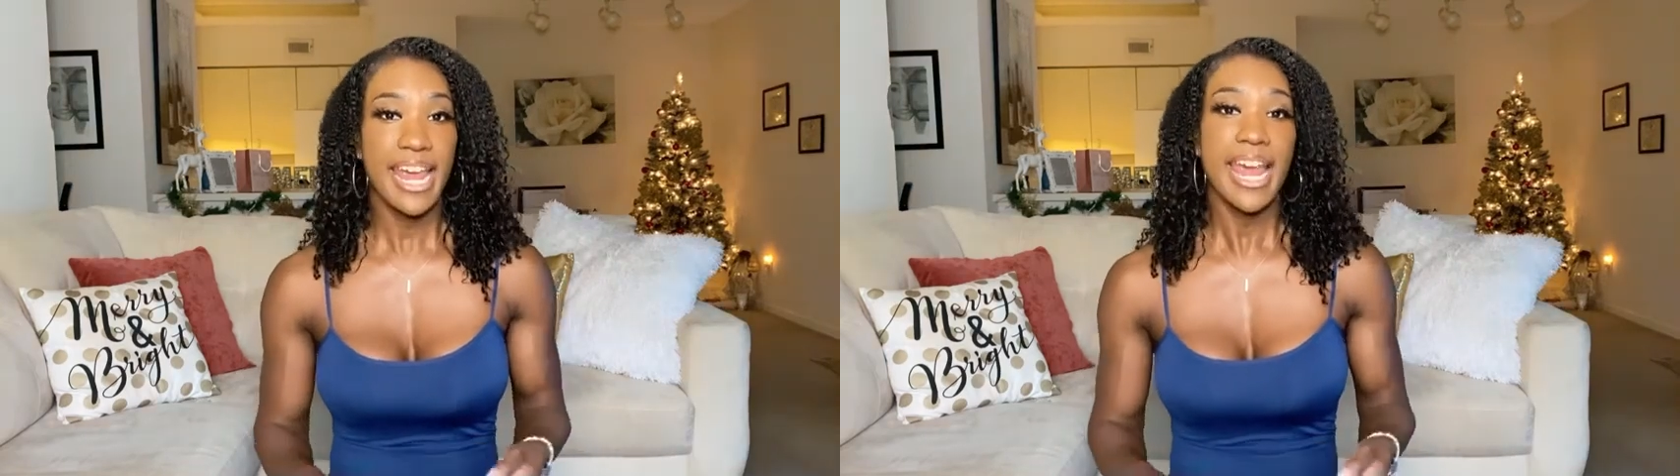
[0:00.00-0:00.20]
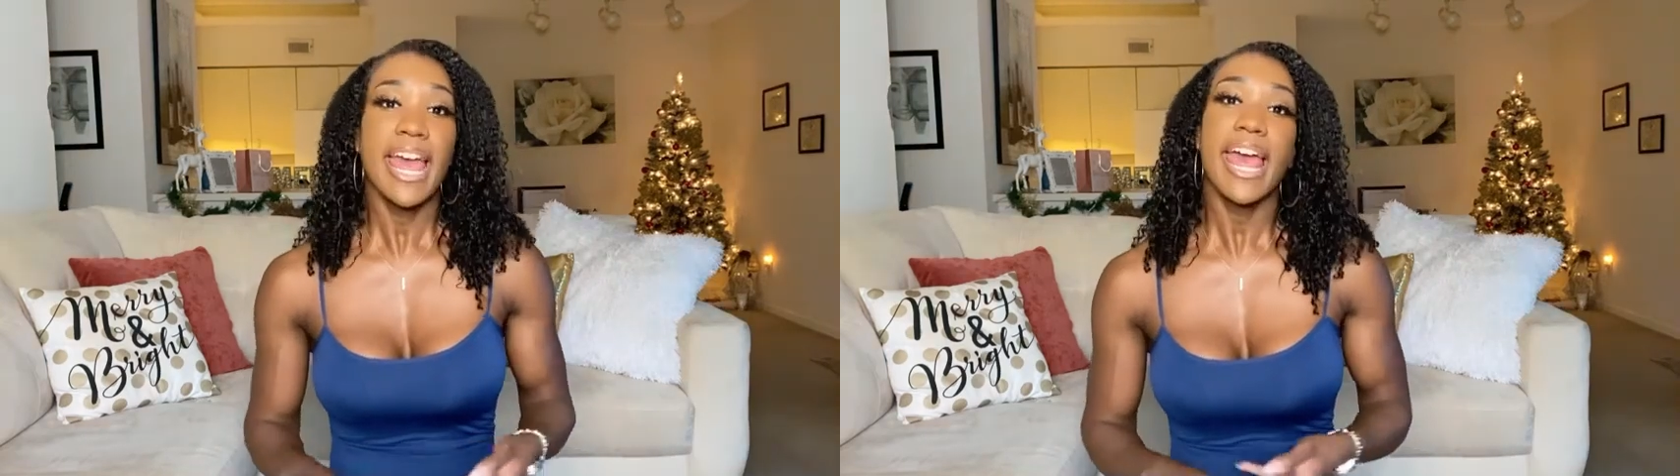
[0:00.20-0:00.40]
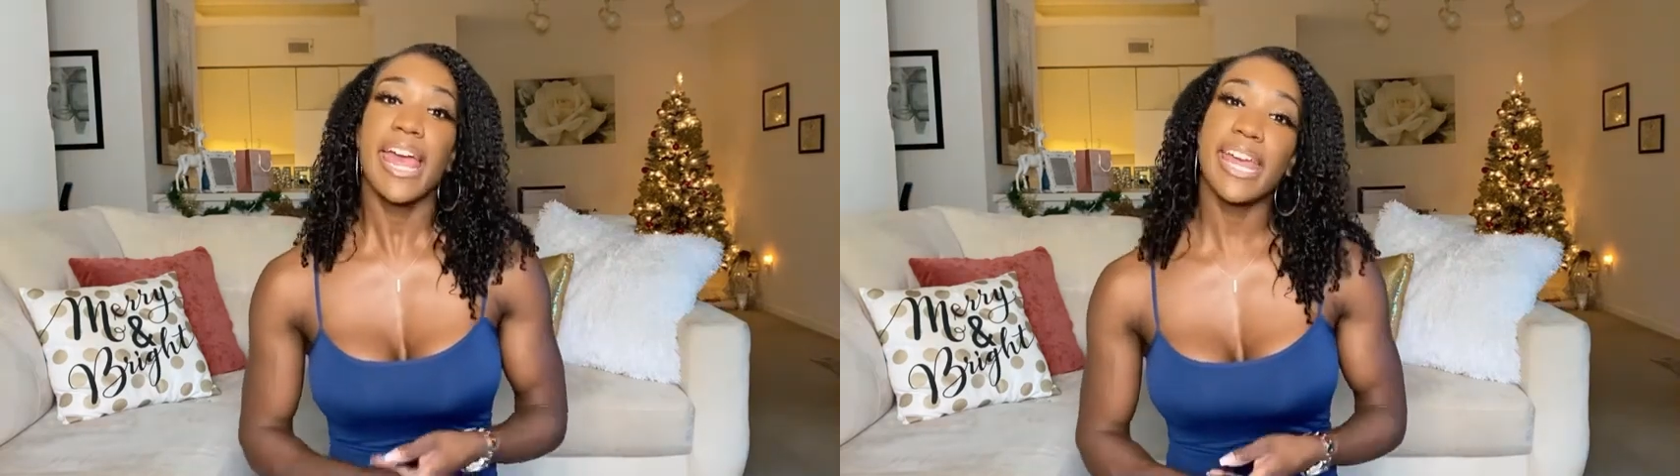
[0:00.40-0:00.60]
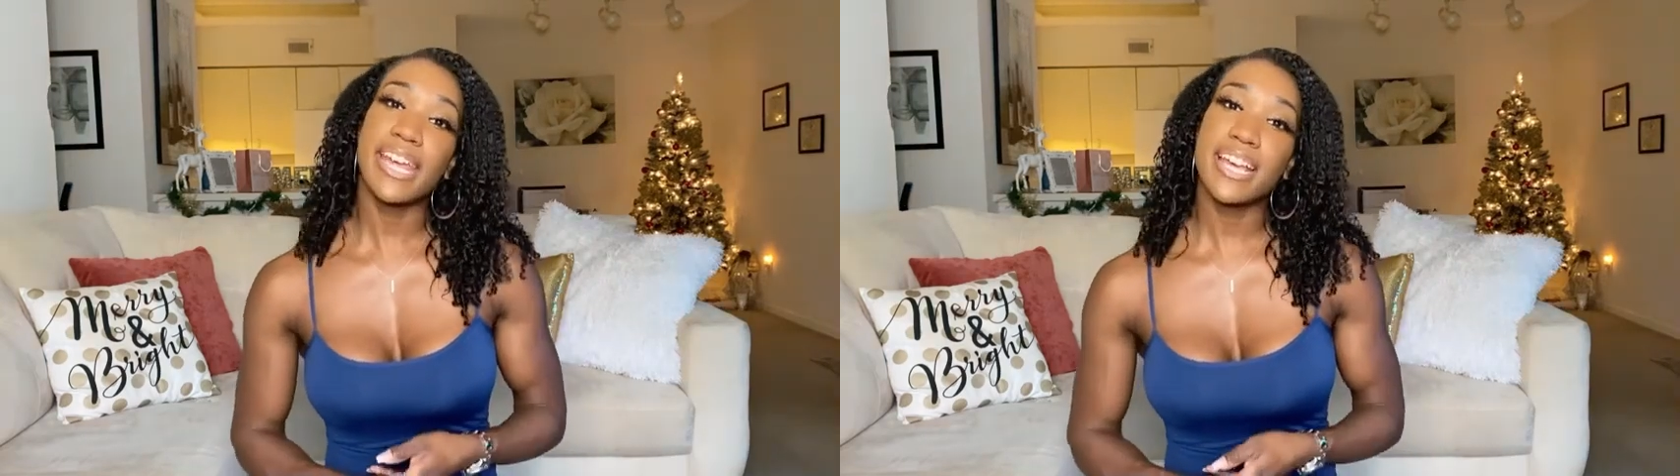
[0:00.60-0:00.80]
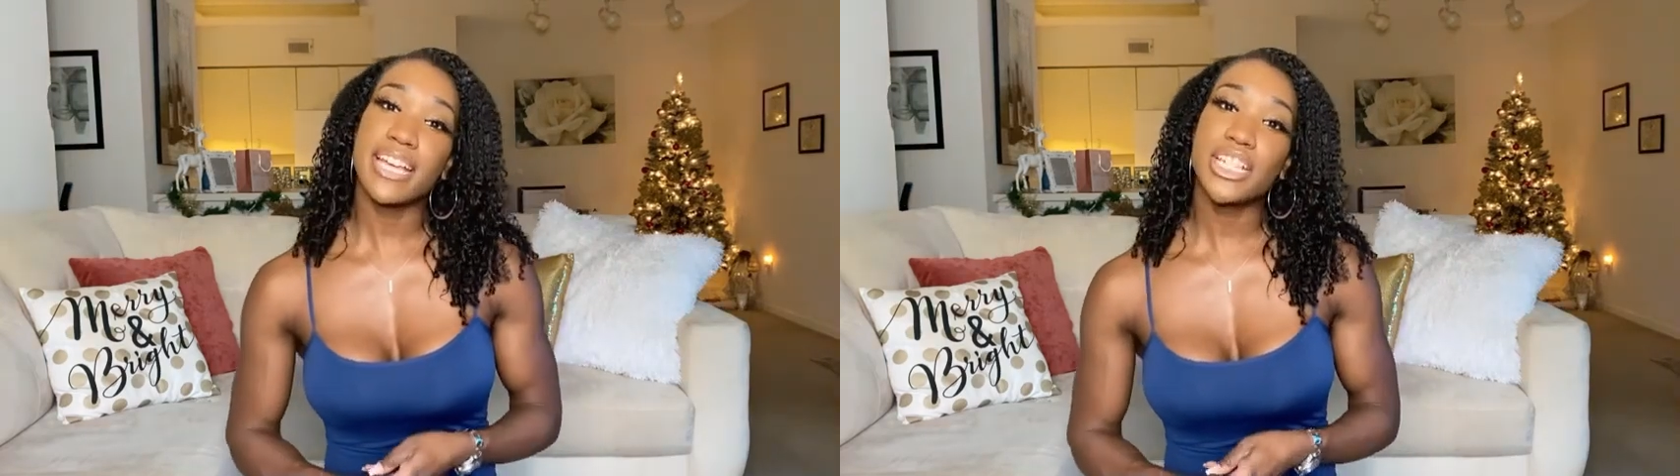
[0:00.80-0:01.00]

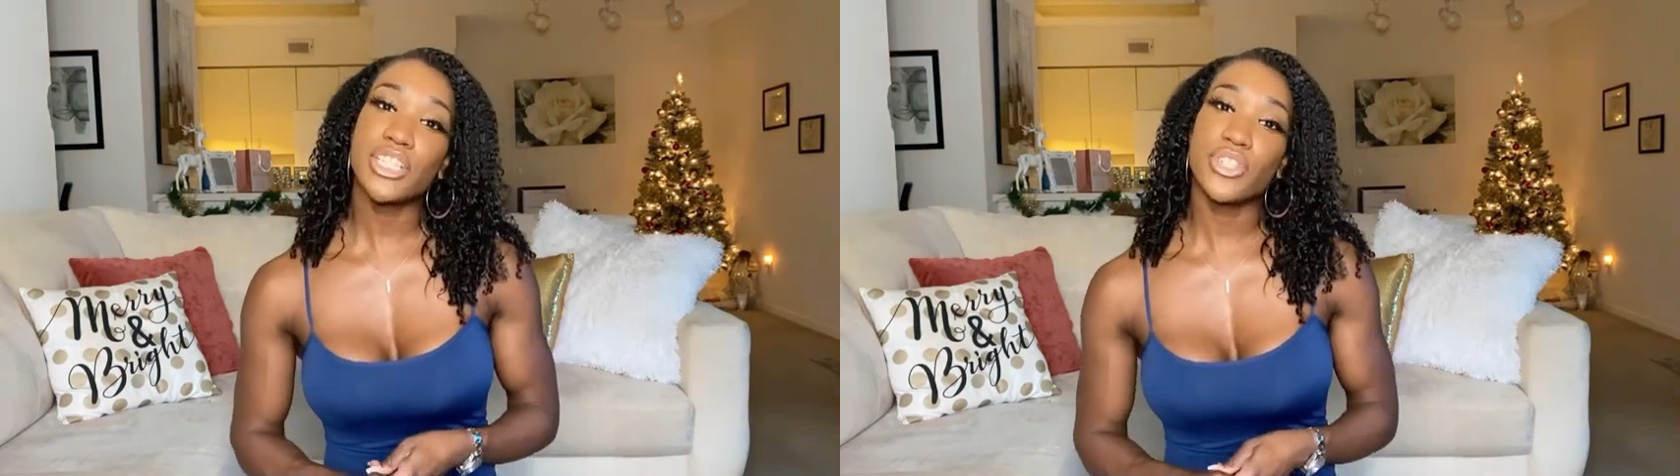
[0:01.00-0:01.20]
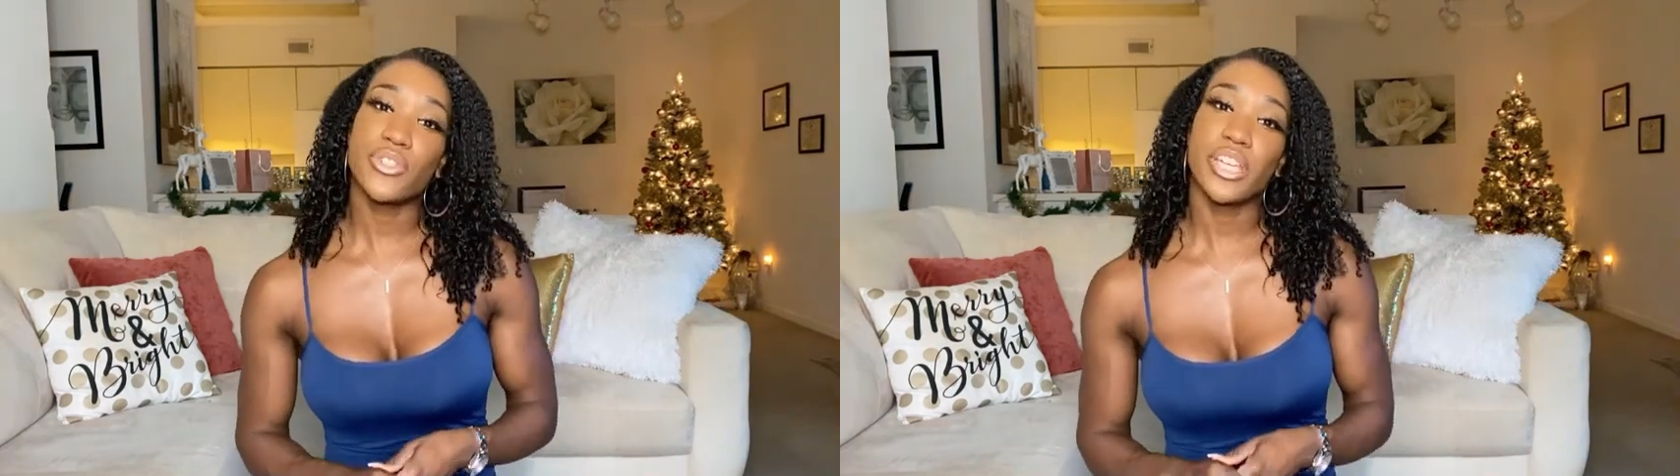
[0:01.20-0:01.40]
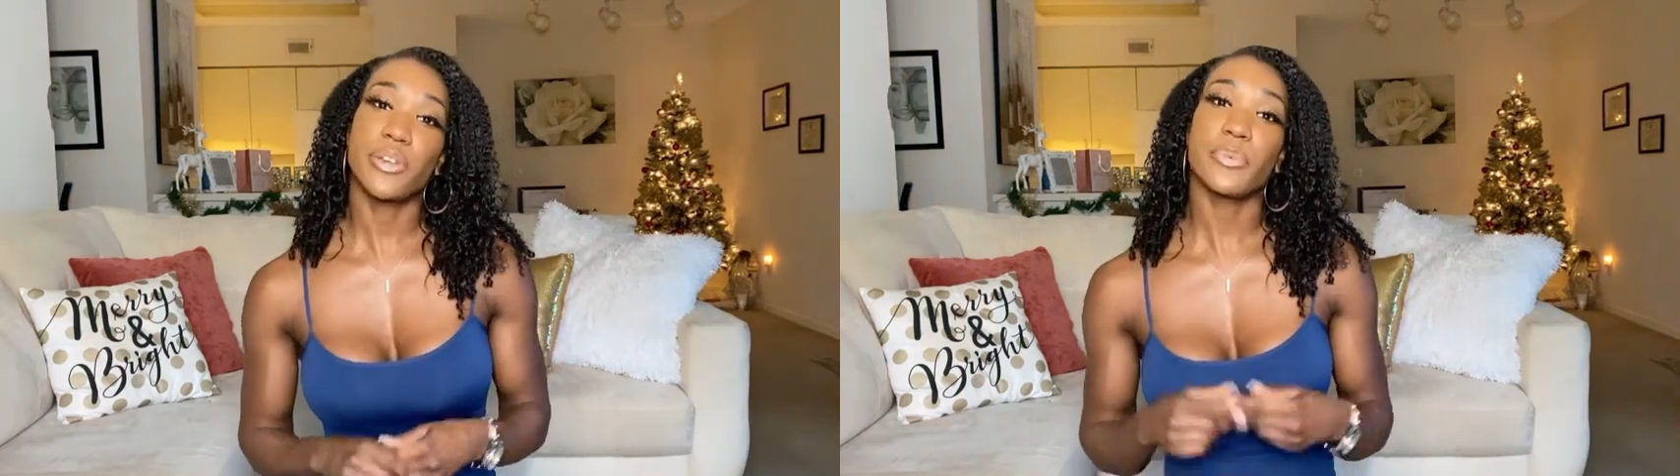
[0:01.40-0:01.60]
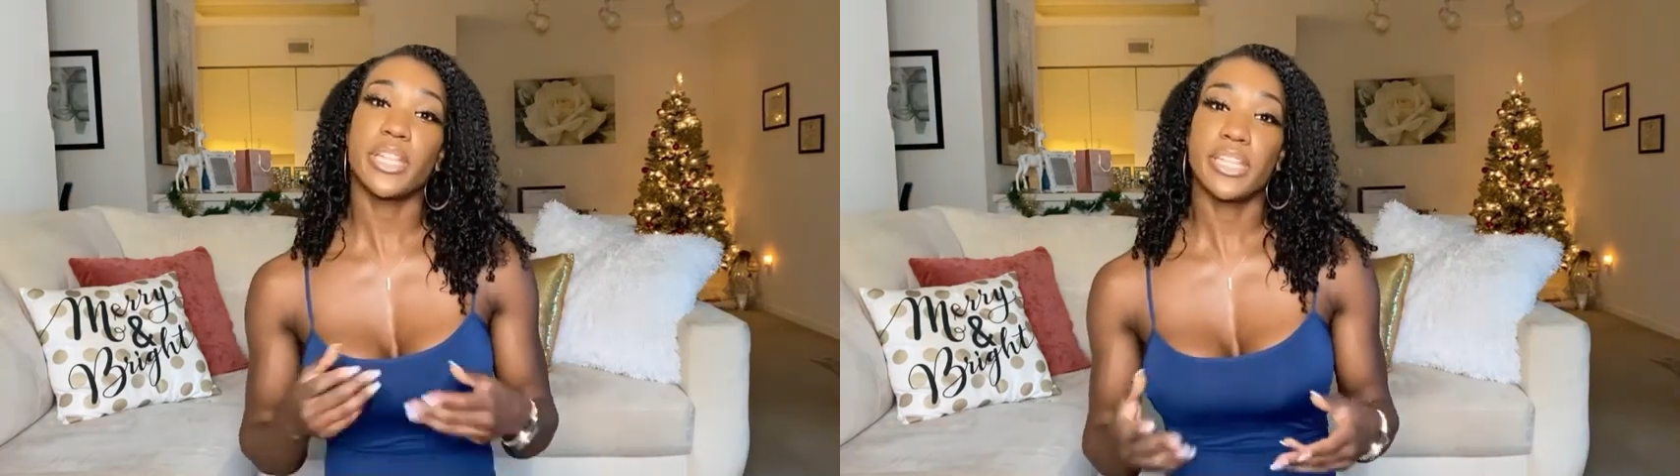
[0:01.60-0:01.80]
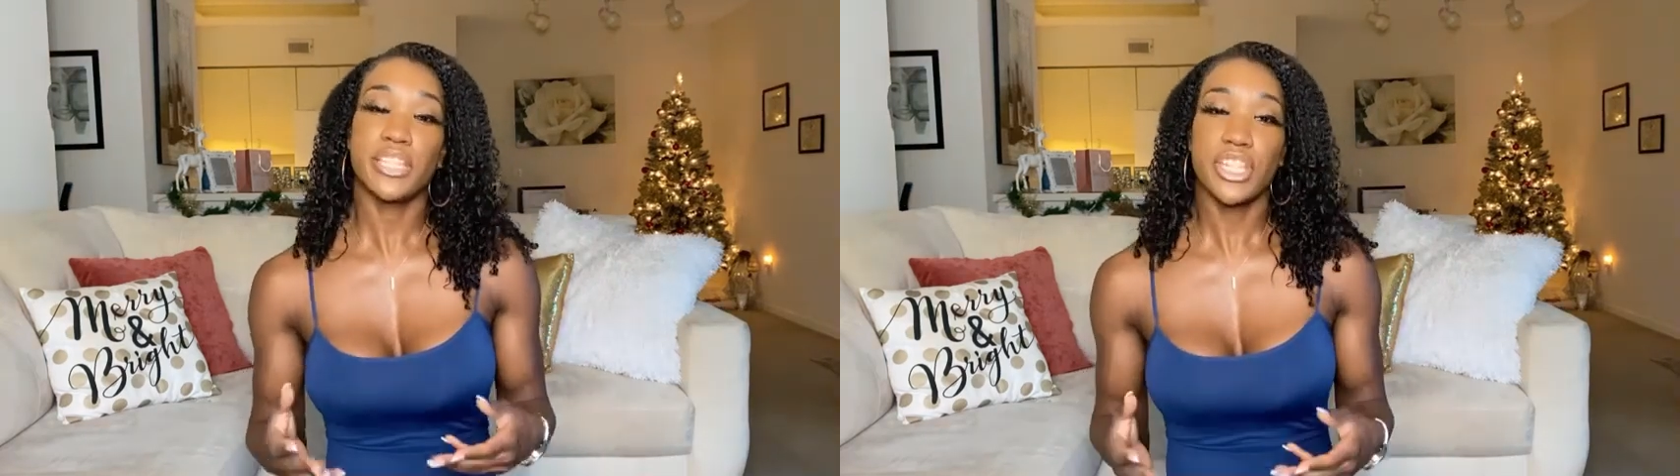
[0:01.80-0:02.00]
and you'll get weekly
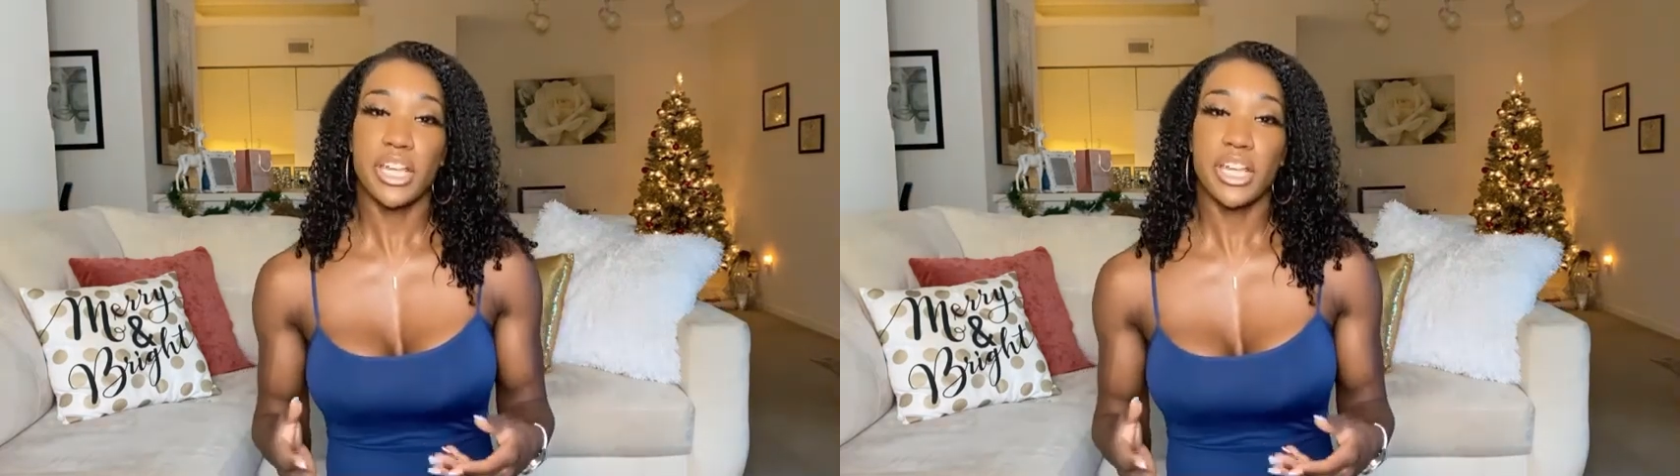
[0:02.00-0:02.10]
check-ins.